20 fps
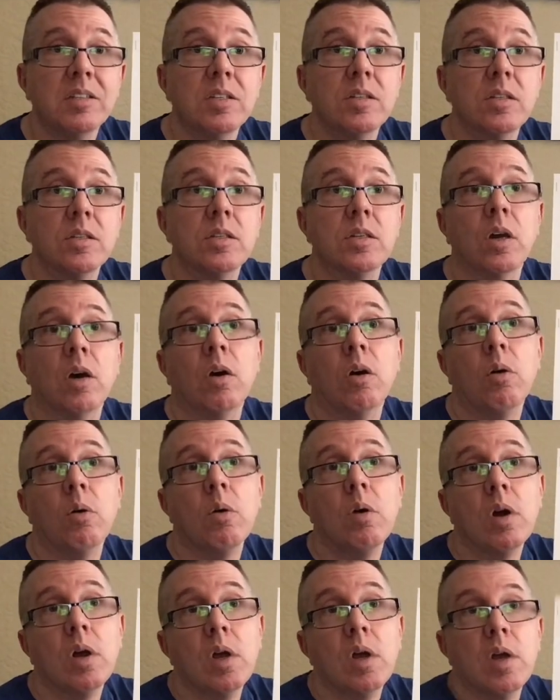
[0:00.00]
so
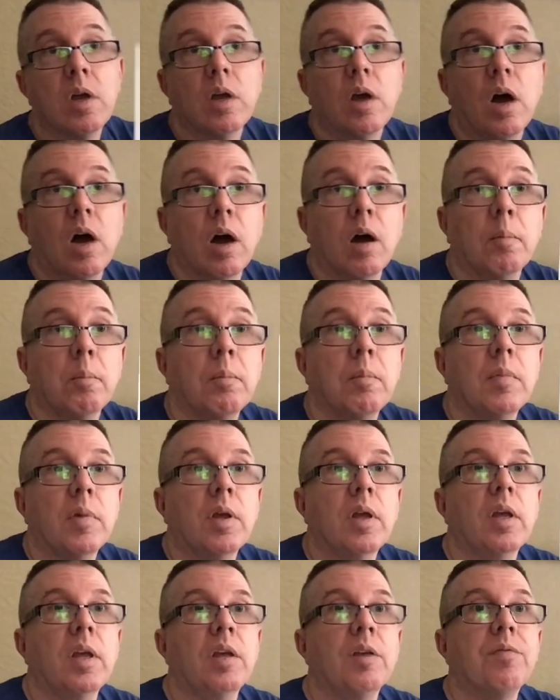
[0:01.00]

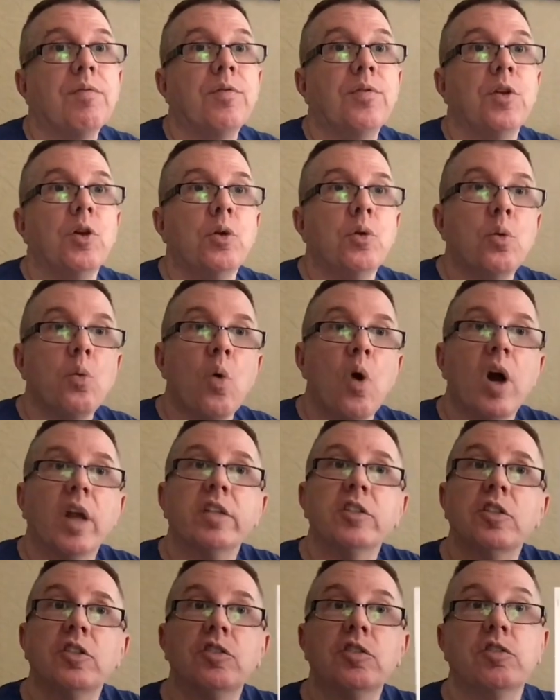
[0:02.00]
if you want to
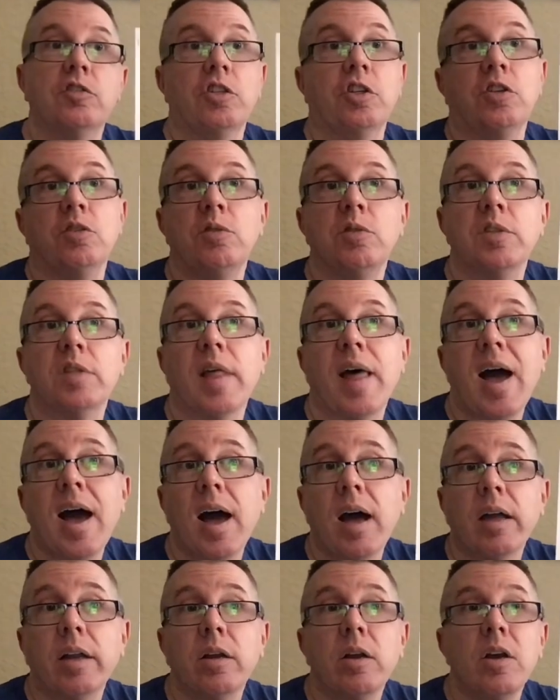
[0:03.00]
choose
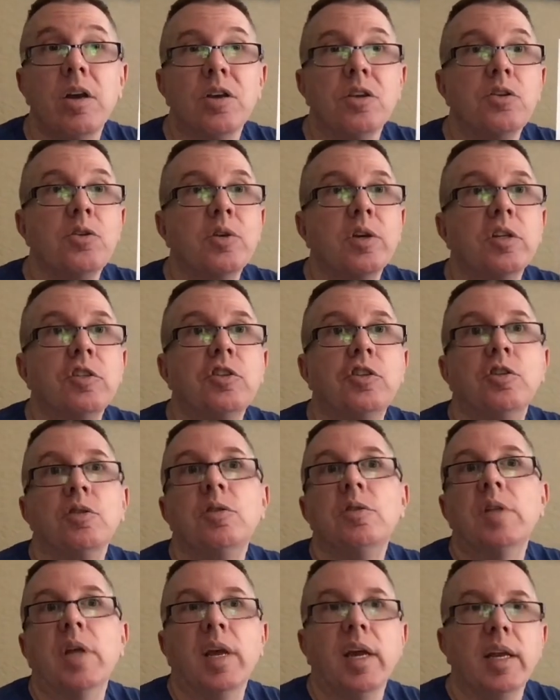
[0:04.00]
that, you can
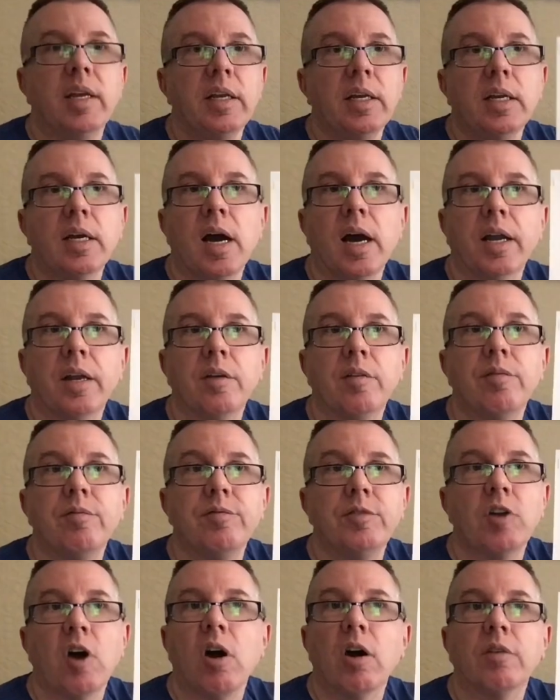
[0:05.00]
choose any kind of
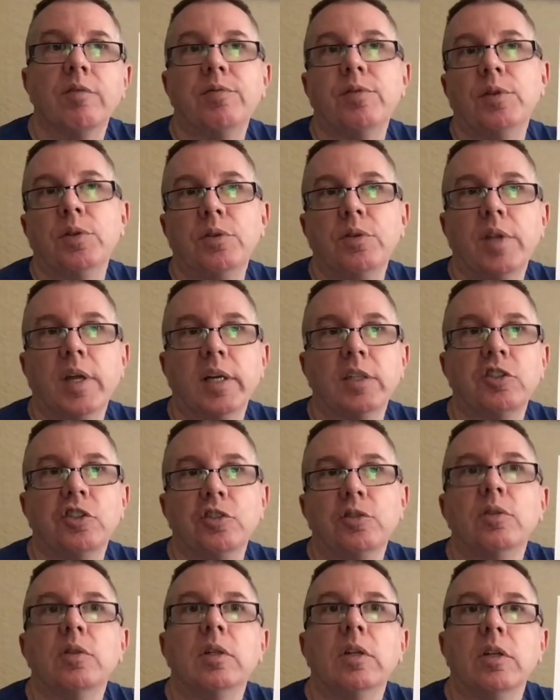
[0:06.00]
dog food that
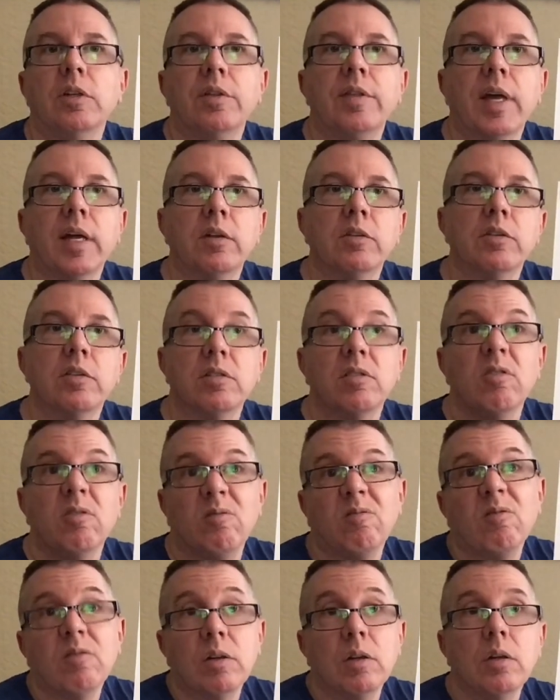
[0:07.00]
you
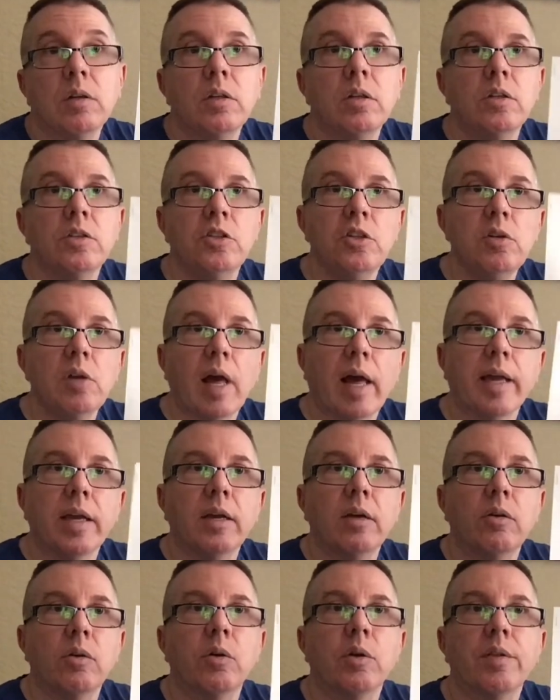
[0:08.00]
like
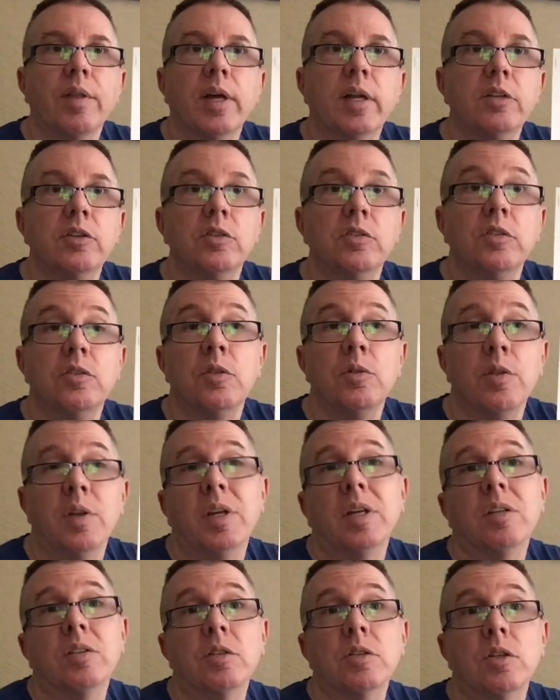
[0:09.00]
or that you
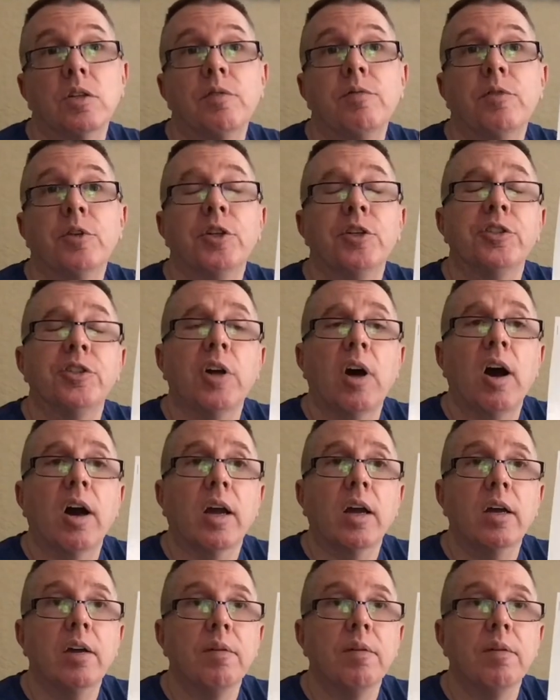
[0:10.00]
think is good for your dog.